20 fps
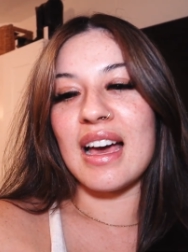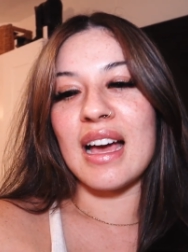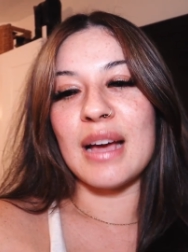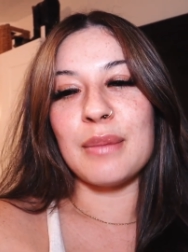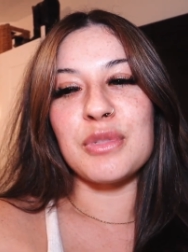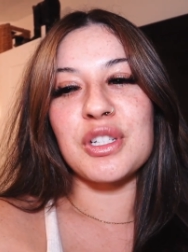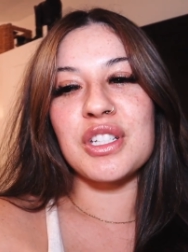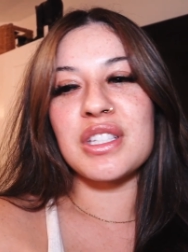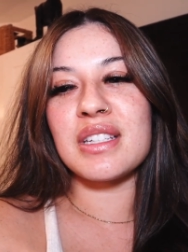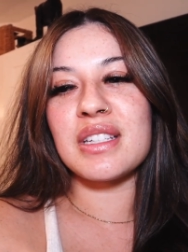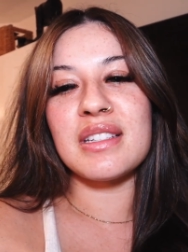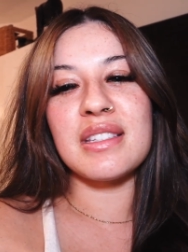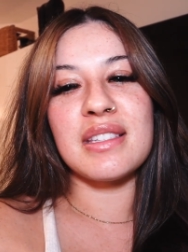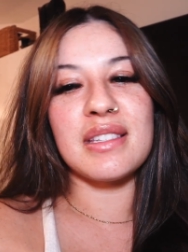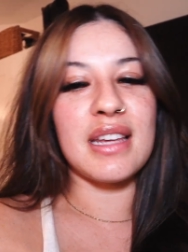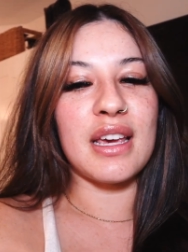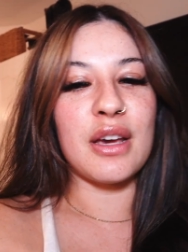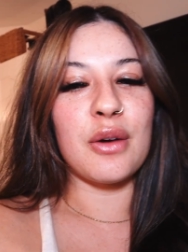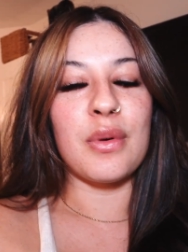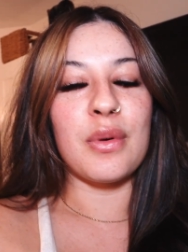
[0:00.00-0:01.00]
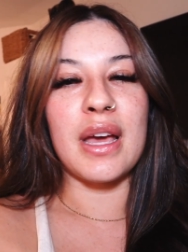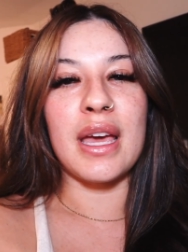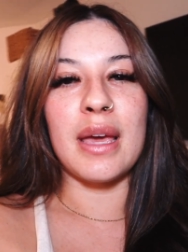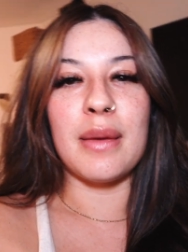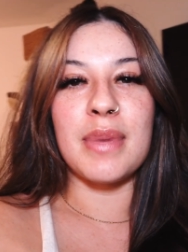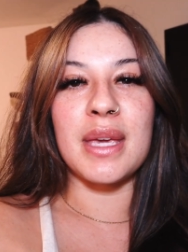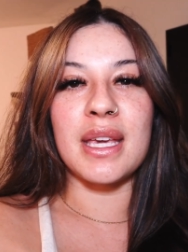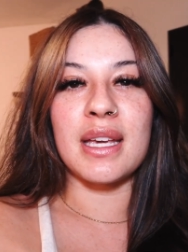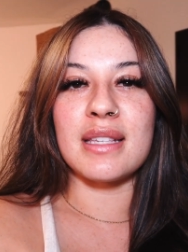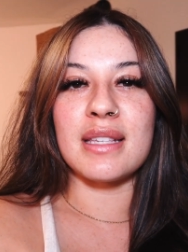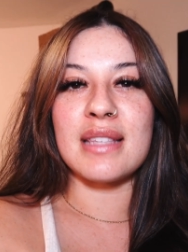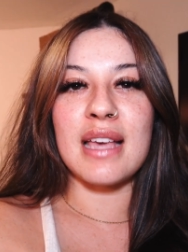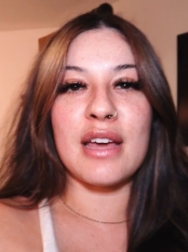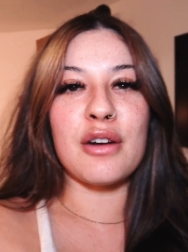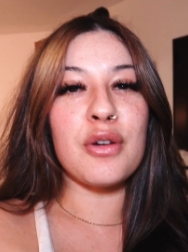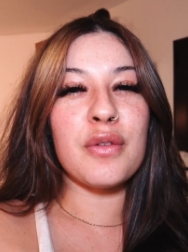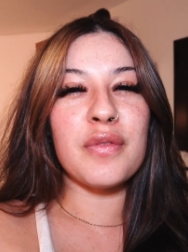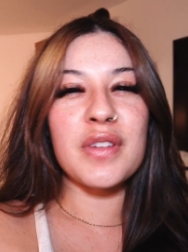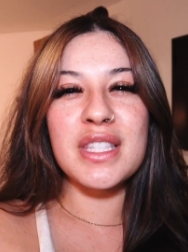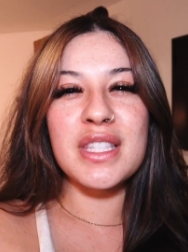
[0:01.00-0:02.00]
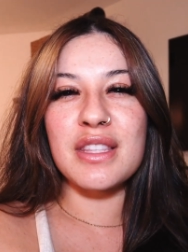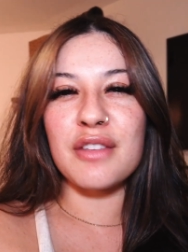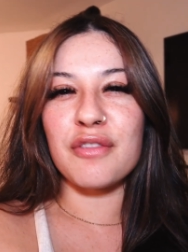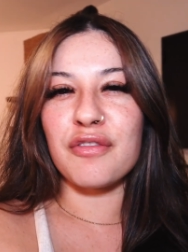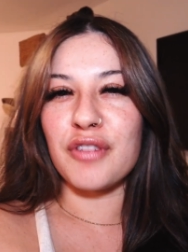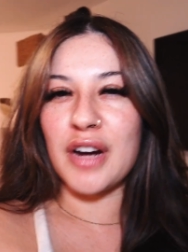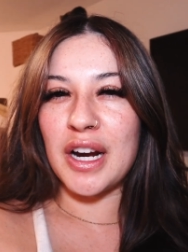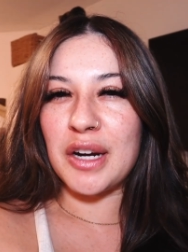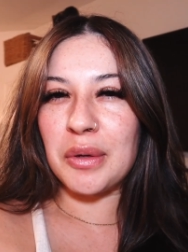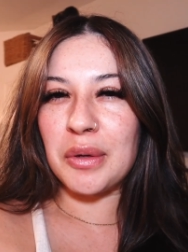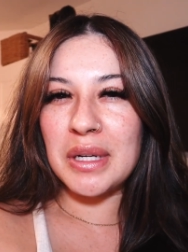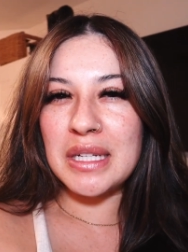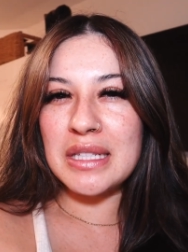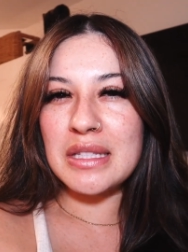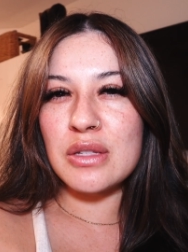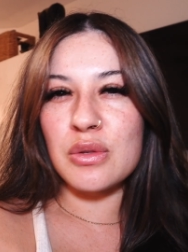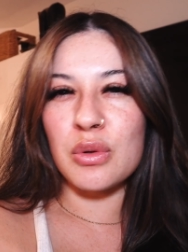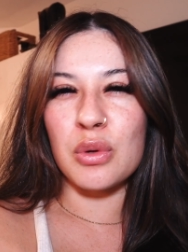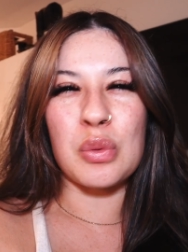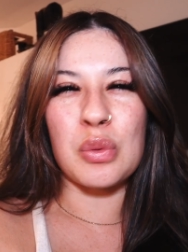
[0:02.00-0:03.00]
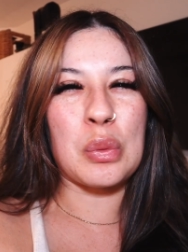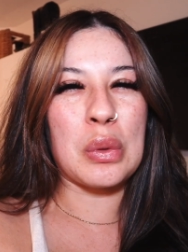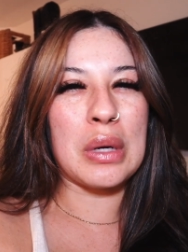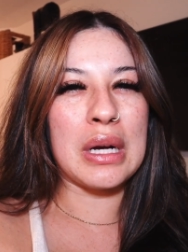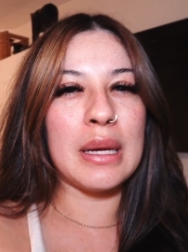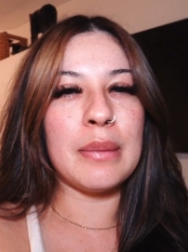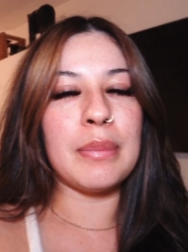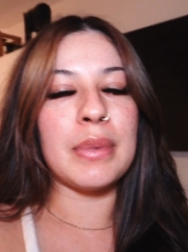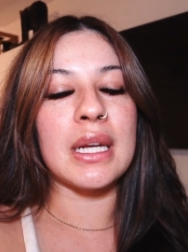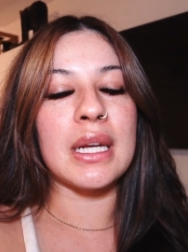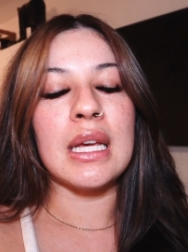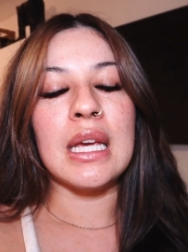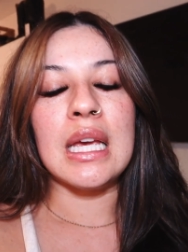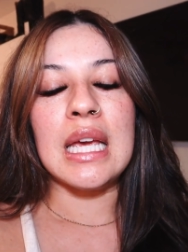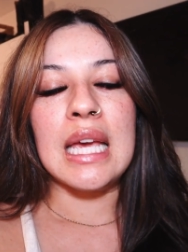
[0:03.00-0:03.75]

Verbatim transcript: I'm just gonna stay away because I don't know if it's the fragrance or what, but